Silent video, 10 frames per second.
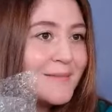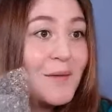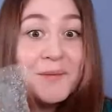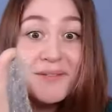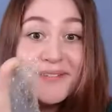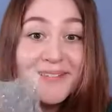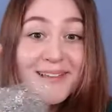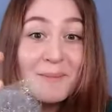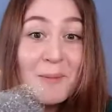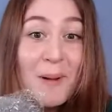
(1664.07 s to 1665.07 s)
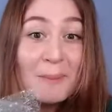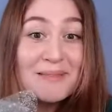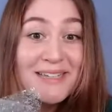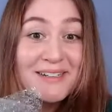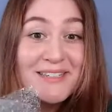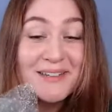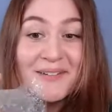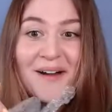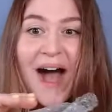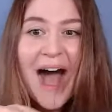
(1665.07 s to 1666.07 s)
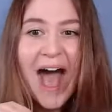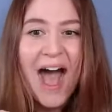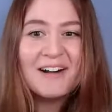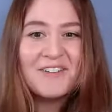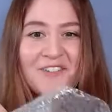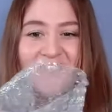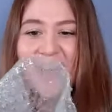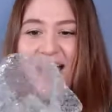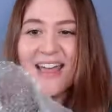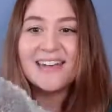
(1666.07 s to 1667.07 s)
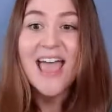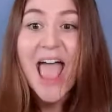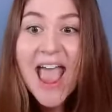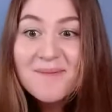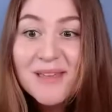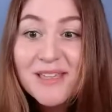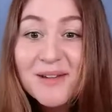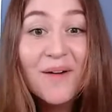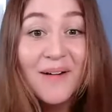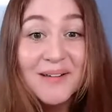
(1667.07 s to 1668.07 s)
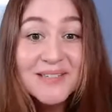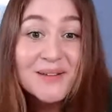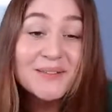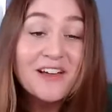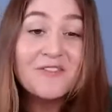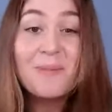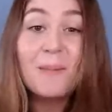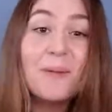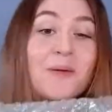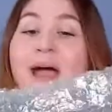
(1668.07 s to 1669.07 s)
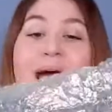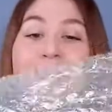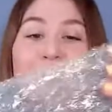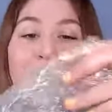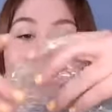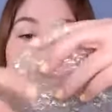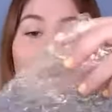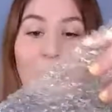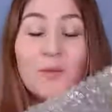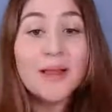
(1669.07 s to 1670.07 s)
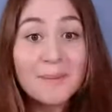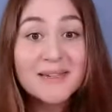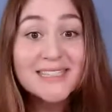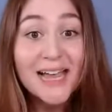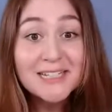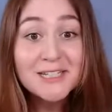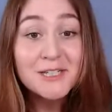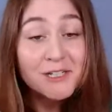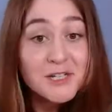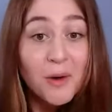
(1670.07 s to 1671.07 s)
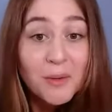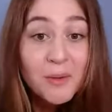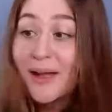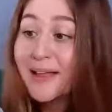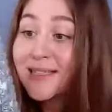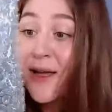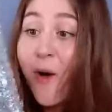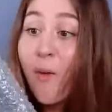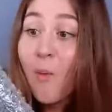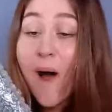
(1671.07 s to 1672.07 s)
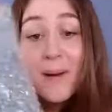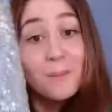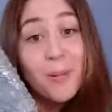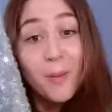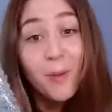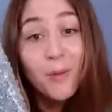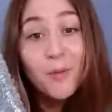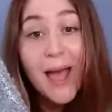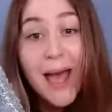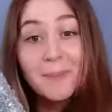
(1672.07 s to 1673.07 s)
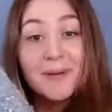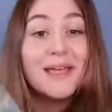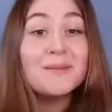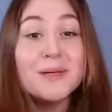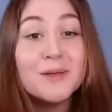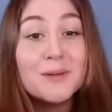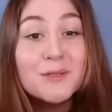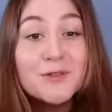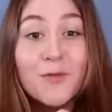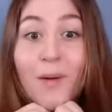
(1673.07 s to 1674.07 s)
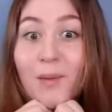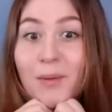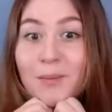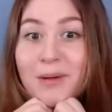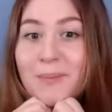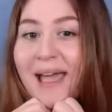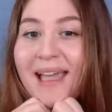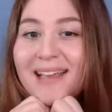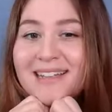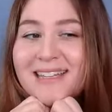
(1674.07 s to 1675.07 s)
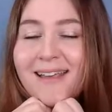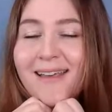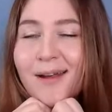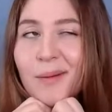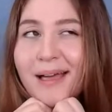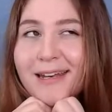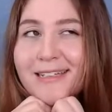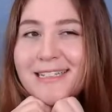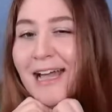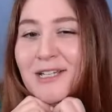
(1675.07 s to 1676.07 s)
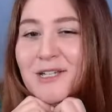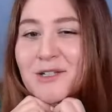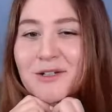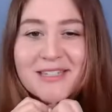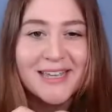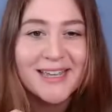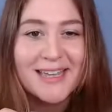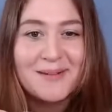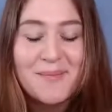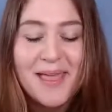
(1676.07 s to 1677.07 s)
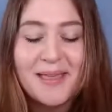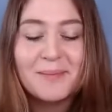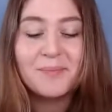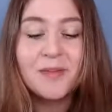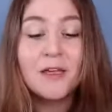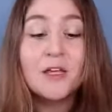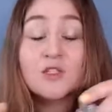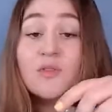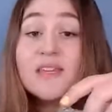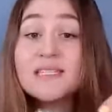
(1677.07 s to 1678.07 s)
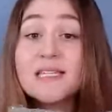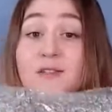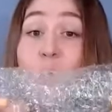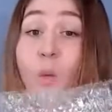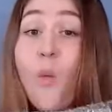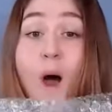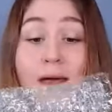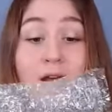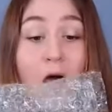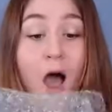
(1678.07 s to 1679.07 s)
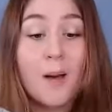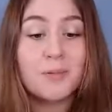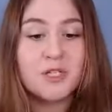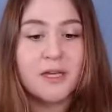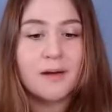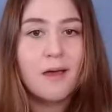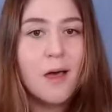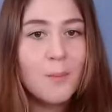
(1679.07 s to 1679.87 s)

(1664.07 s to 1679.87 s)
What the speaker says: Oh, couple pops there too. How fun. Amy, you also love Bubblewrap? Well, I'm excited to show you guys what Bubblewrap can be used for when we paint and what kind of textures it can make. So this is one option.